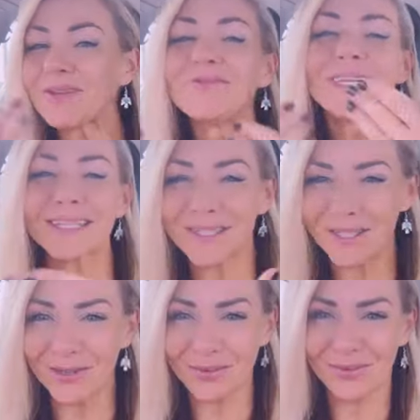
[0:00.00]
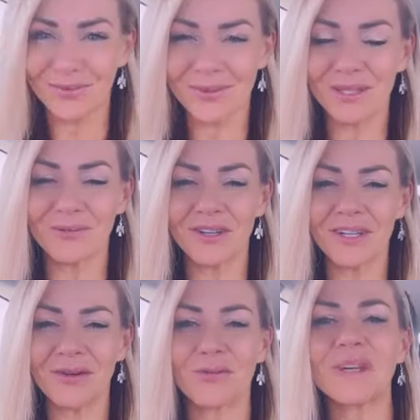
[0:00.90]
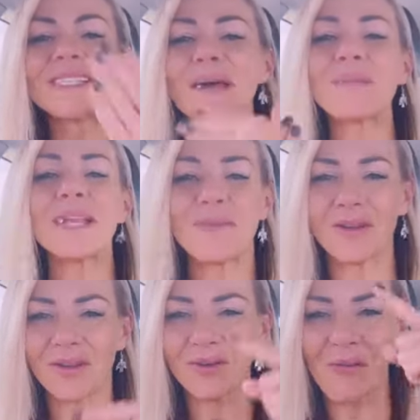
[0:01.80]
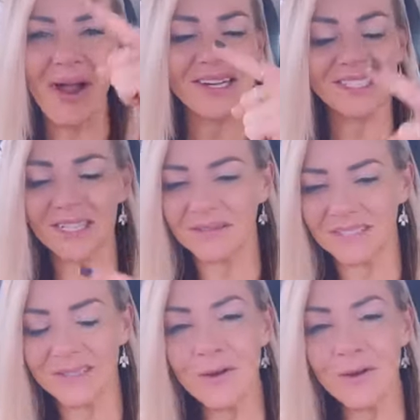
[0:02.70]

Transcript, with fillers: Um, an exercise I like to do with my clients that's really powerful is like,